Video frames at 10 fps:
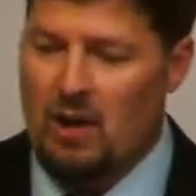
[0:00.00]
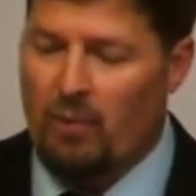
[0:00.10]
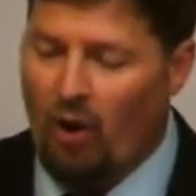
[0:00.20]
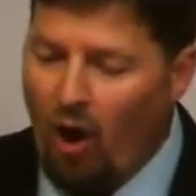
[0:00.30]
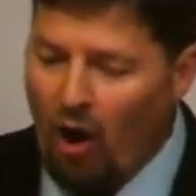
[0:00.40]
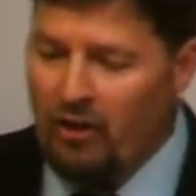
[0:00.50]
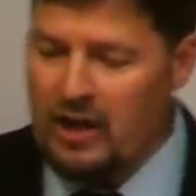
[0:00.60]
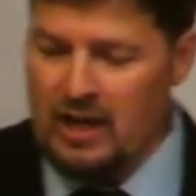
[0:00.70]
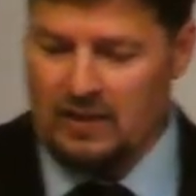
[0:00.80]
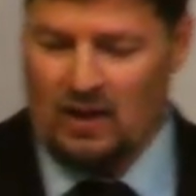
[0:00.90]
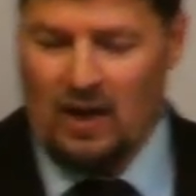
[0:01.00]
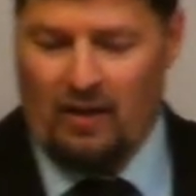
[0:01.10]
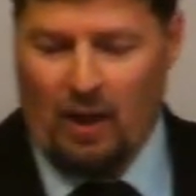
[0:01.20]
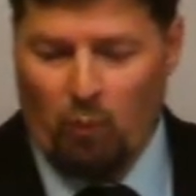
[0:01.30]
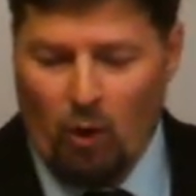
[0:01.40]
But all these
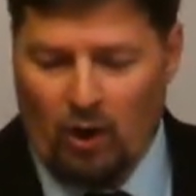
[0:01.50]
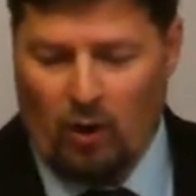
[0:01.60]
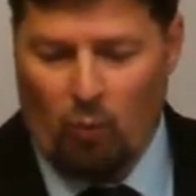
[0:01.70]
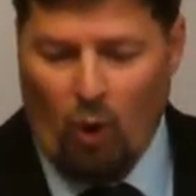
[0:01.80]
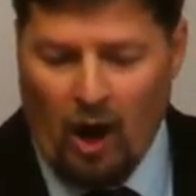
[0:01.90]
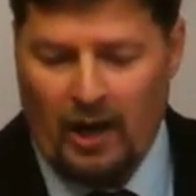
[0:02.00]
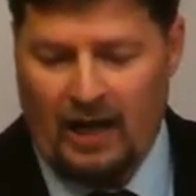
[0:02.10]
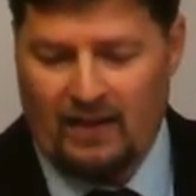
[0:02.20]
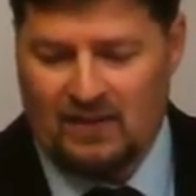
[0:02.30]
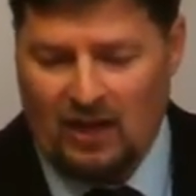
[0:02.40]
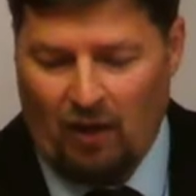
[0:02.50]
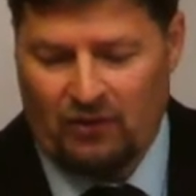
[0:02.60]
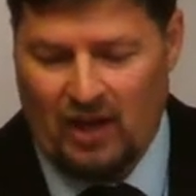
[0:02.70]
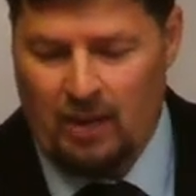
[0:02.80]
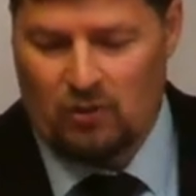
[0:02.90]
that work one and the self
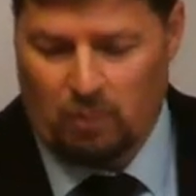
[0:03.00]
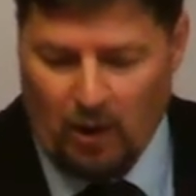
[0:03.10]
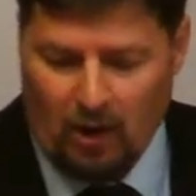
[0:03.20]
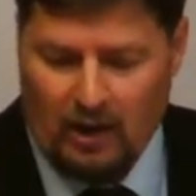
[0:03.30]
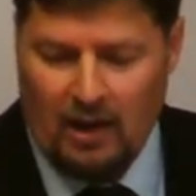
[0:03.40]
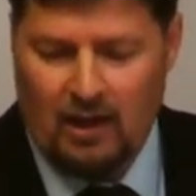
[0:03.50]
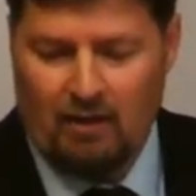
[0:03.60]
same spirit,